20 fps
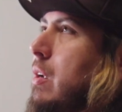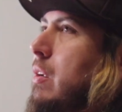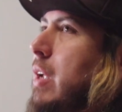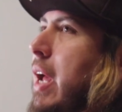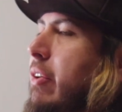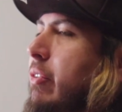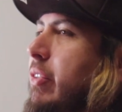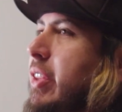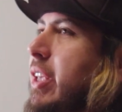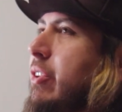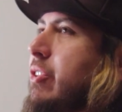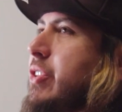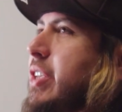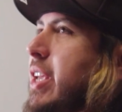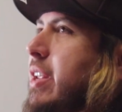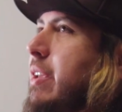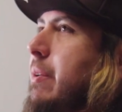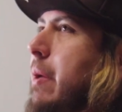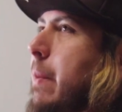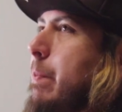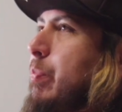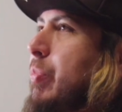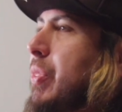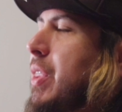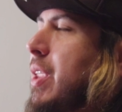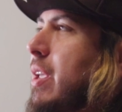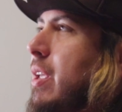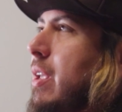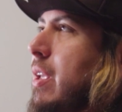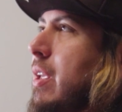I don't think there's any
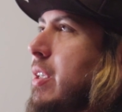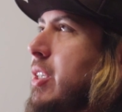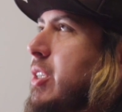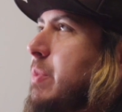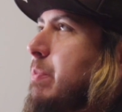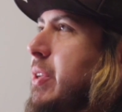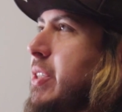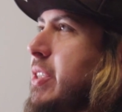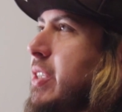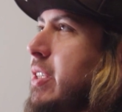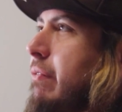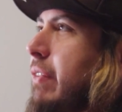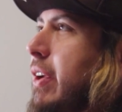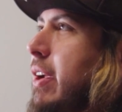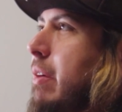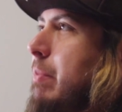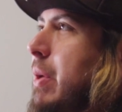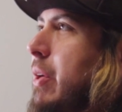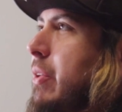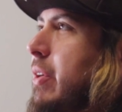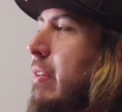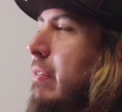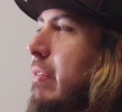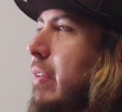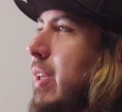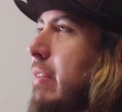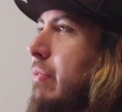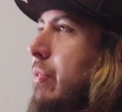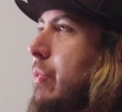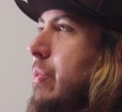specific amount of
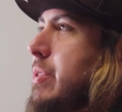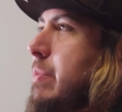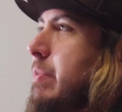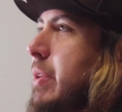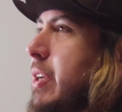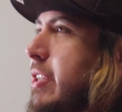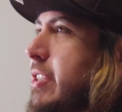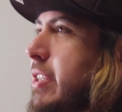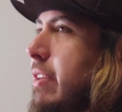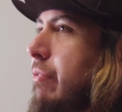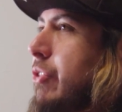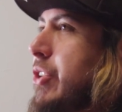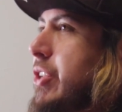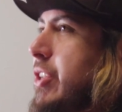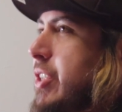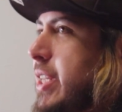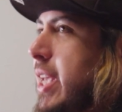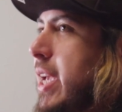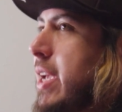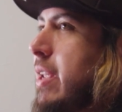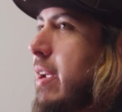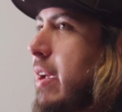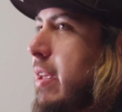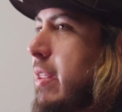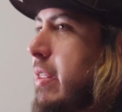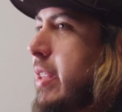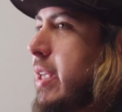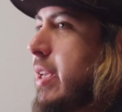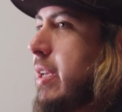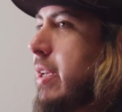levels because every state, I
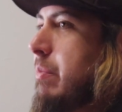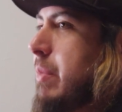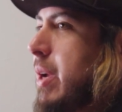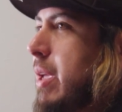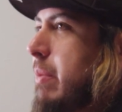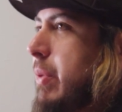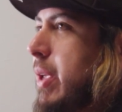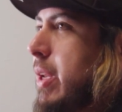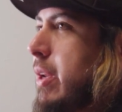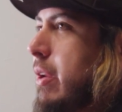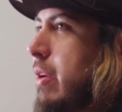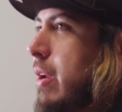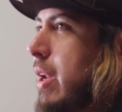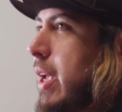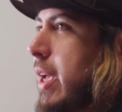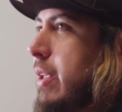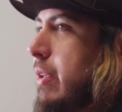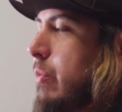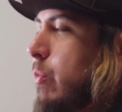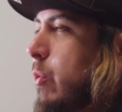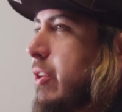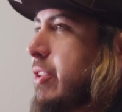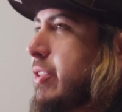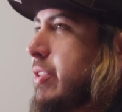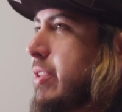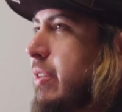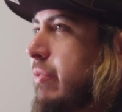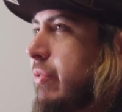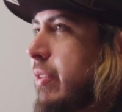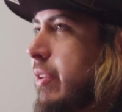think, in my opinion, works
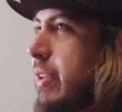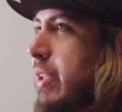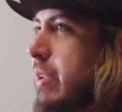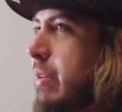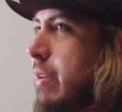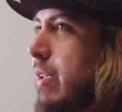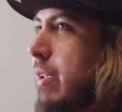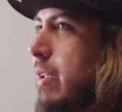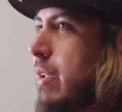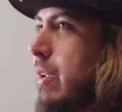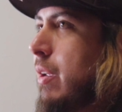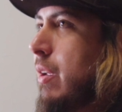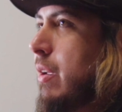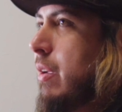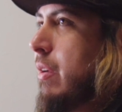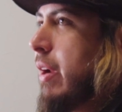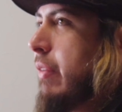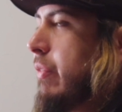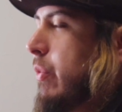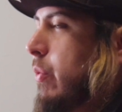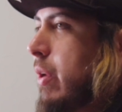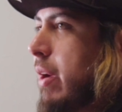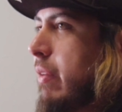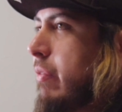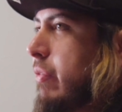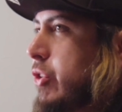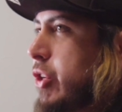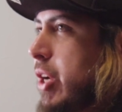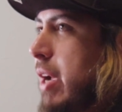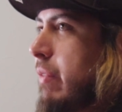differently. Everywhere
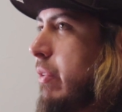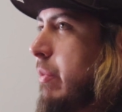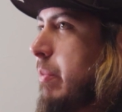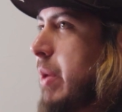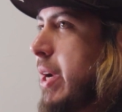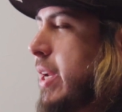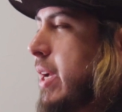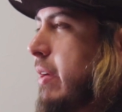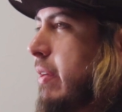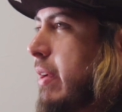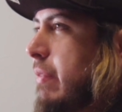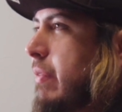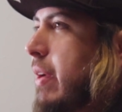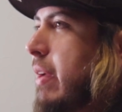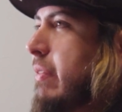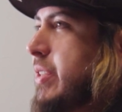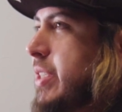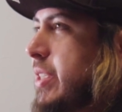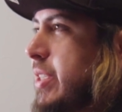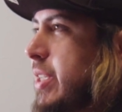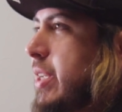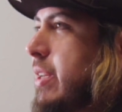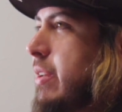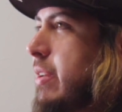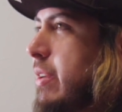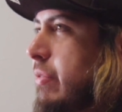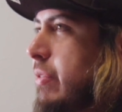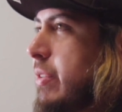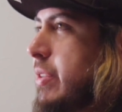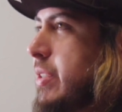I've traveled by now, I've seen
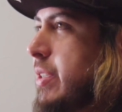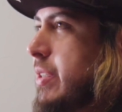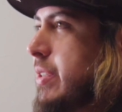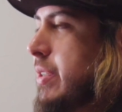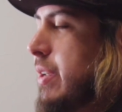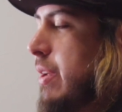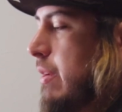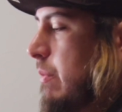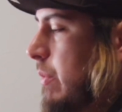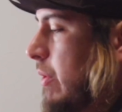differences.